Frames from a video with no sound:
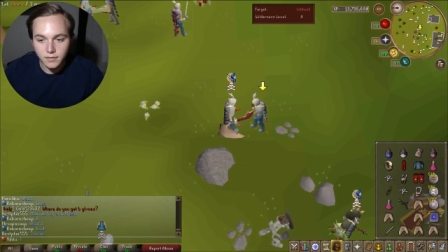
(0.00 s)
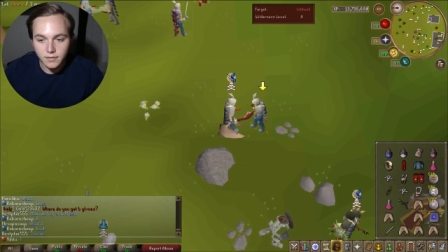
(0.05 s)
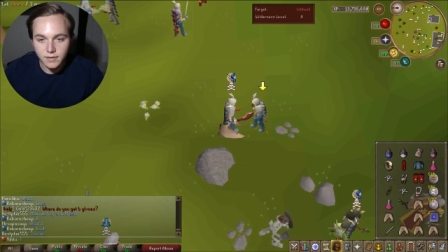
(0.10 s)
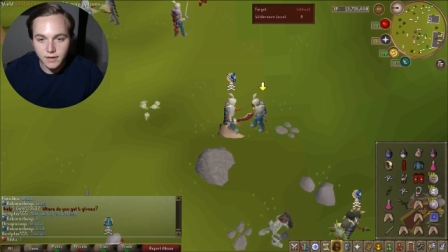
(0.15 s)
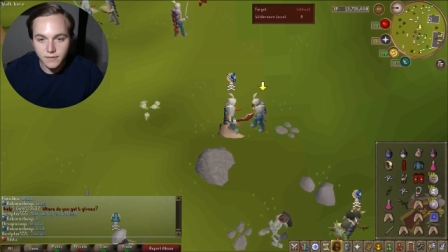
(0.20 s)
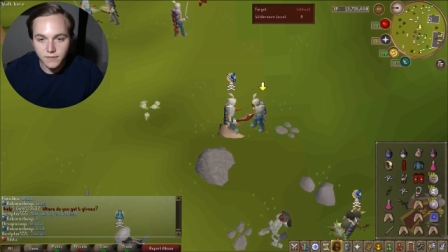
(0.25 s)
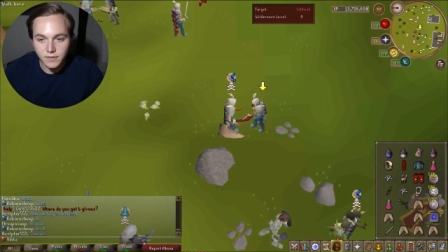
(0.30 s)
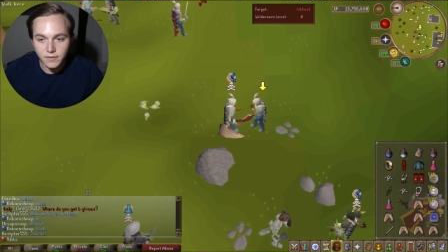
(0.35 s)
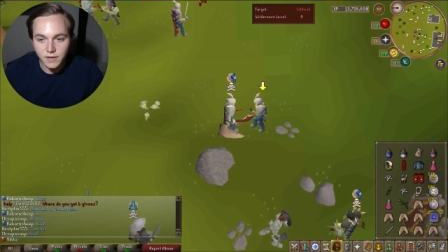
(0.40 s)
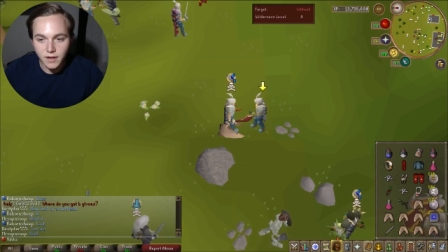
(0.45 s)

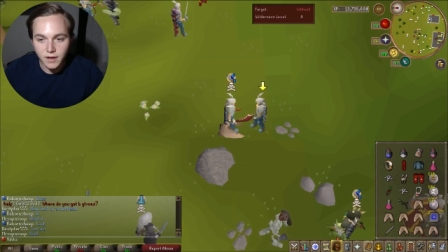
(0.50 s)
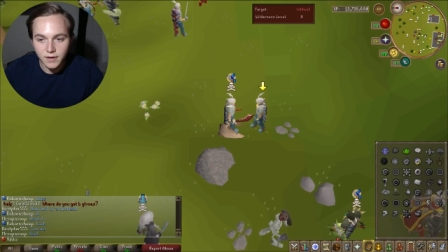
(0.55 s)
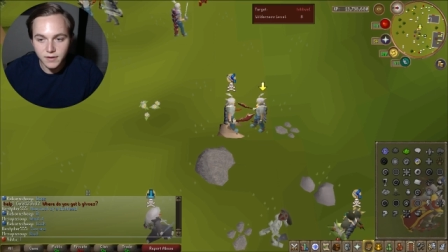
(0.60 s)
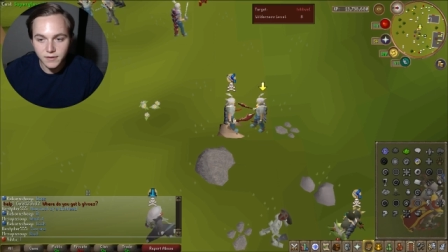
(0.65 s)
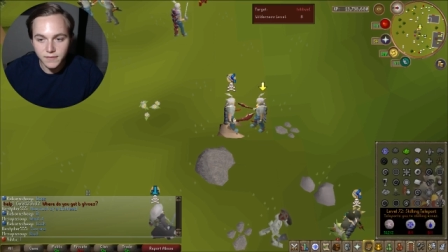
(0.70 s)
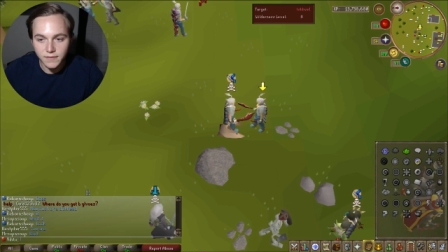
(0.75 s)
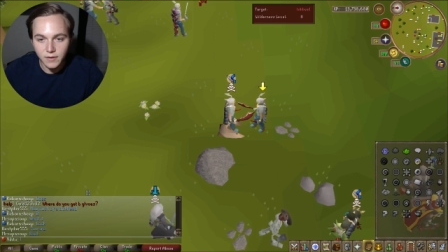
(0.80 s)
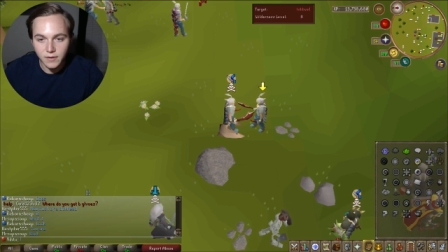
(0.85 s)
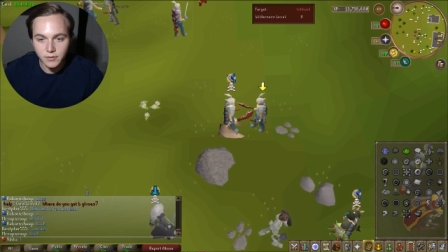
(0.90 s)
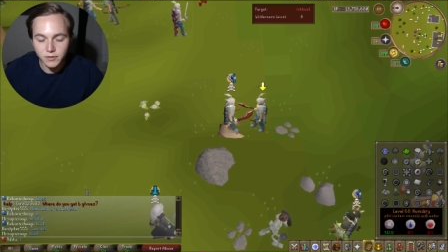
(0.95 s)
Definitely not
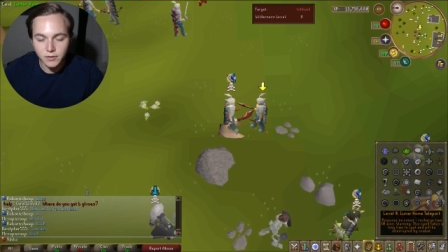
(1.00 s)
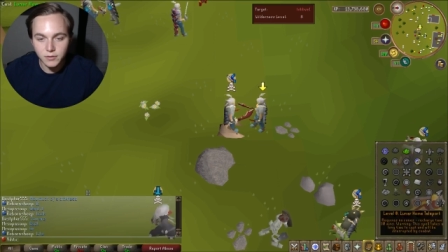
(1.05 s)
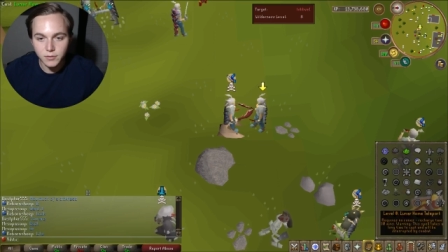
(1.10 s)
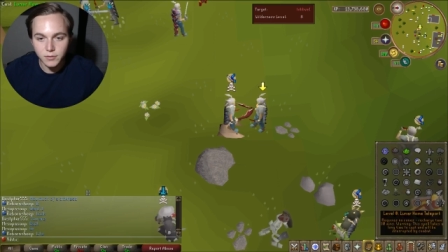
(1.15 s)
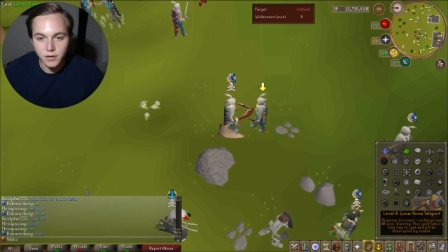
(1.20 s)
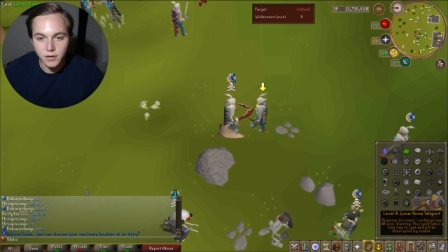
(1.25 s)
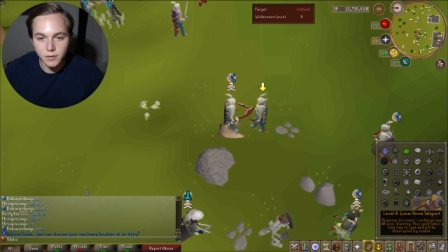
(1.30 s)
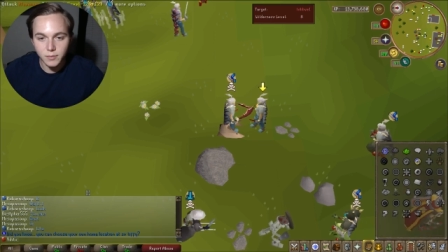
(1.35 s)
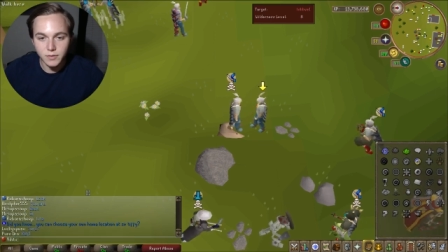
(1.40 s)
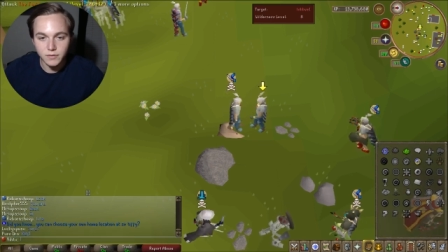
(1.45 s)
going to fight with the
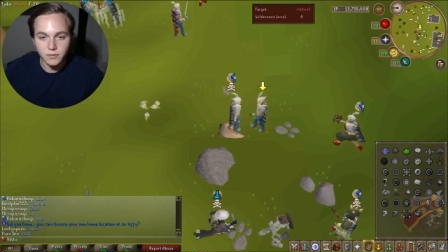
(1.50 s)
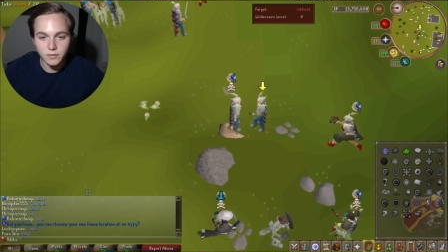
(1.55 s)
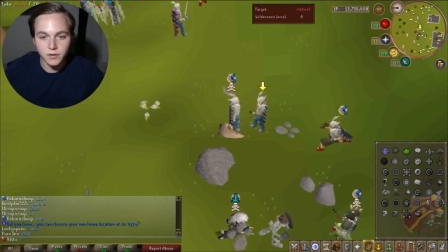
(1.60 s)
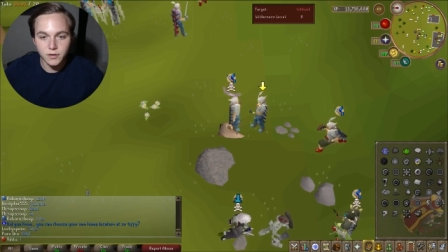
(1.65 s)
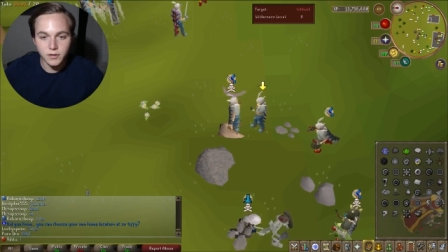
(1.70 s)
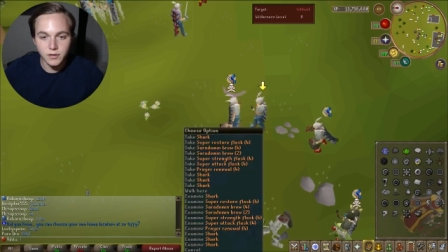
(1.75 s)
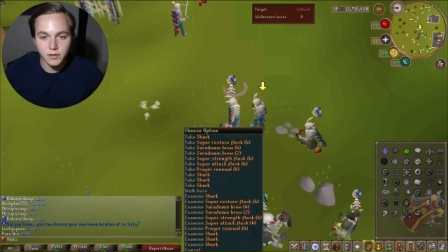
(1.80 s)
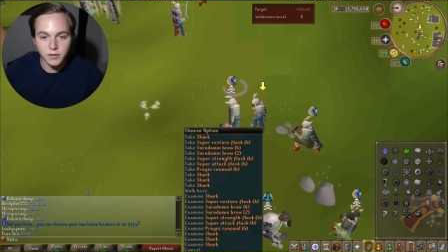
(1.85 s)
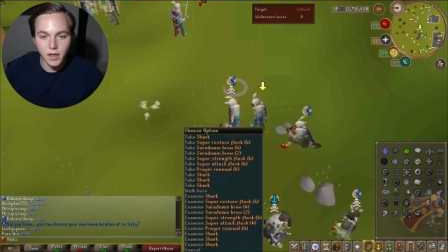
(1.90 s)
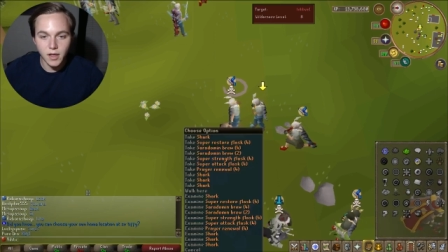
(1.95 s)
loot on me. So
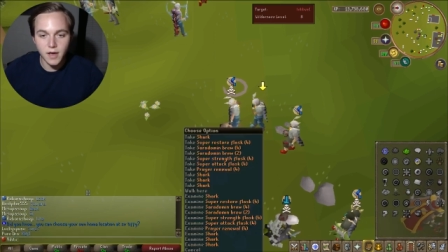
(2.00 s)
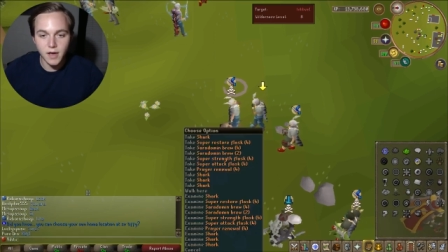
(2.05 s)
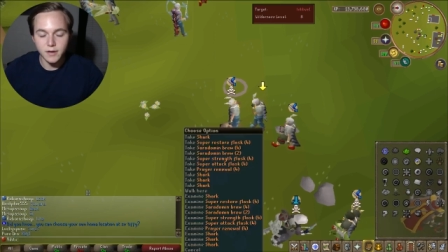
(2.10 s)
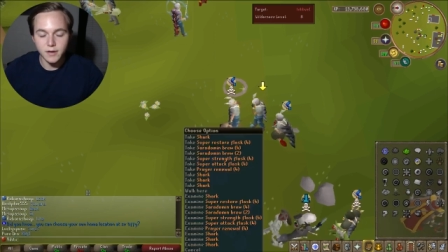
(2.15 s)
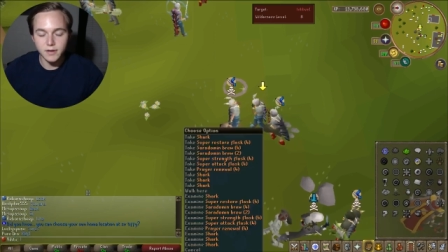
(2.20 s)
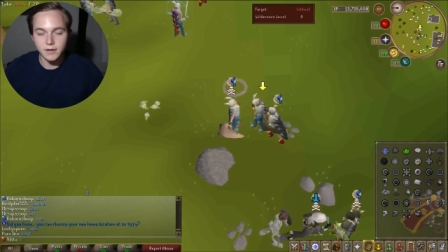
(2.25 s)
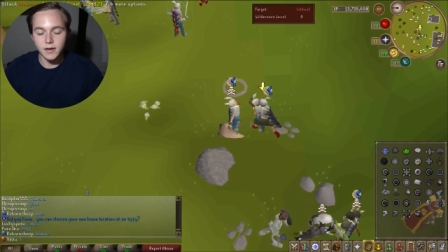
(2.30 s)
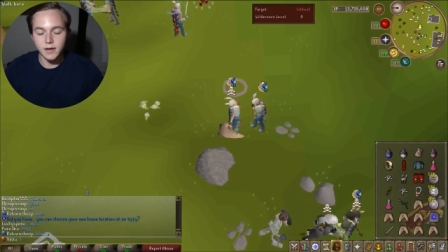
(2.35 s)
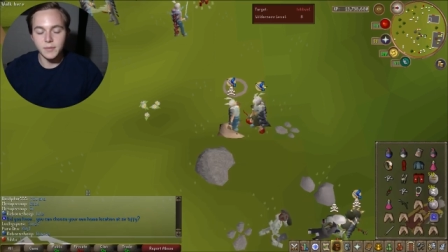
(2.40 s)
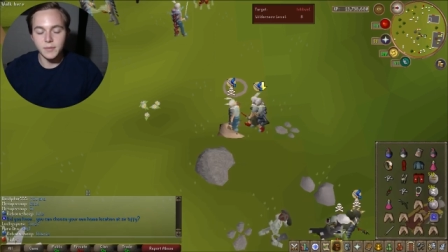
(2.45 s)
good
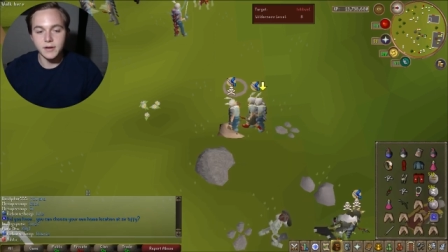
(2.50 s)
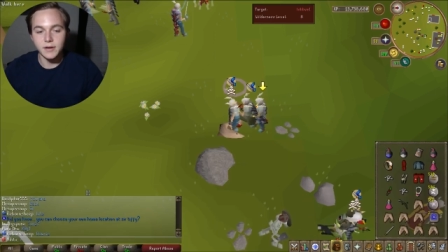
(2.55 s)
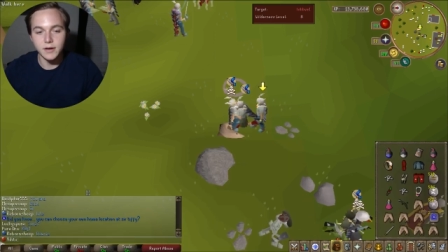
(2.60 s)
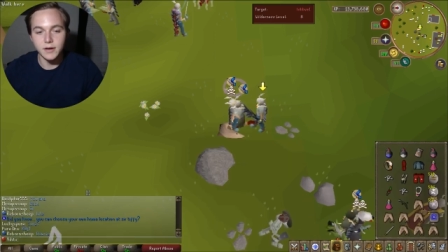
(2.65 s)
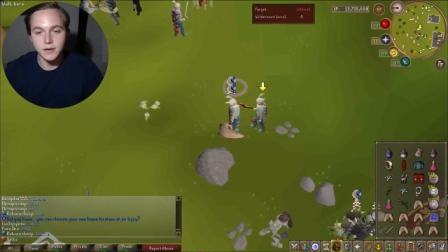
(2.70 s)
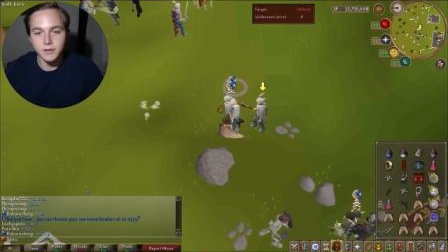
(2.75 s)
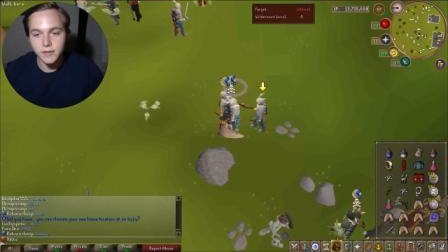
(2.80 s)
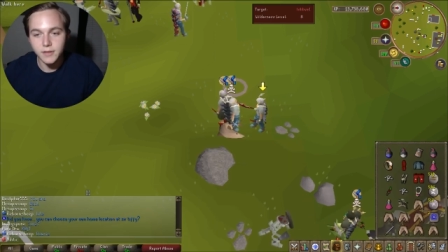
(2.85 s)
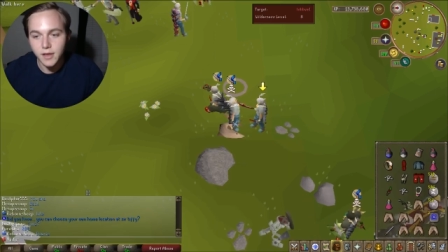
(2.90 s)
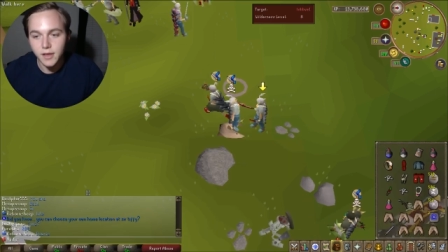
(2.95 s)
luck. I mean,
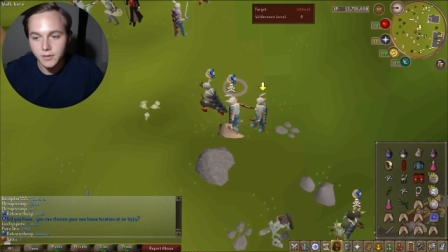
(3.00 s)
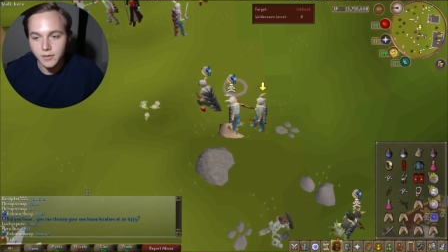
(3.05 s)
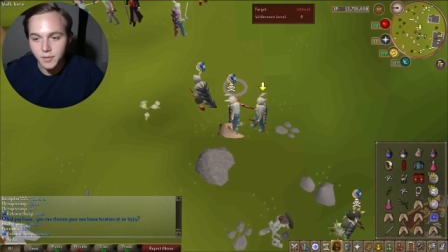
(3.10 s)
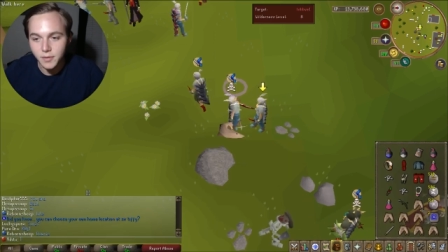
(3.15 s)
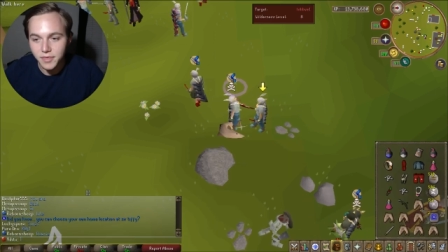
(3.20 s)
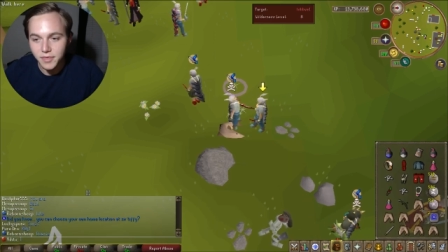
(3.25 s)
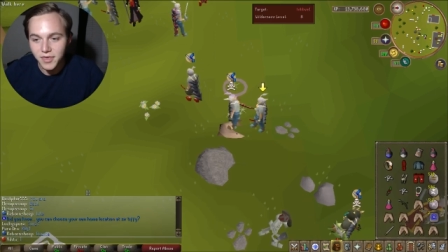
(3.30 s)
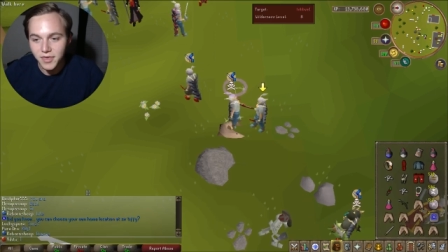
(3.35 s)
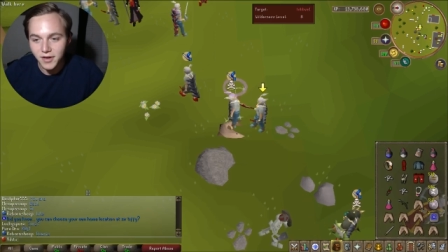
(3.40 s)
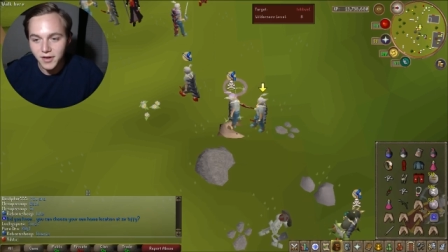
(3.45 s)
not good luck, but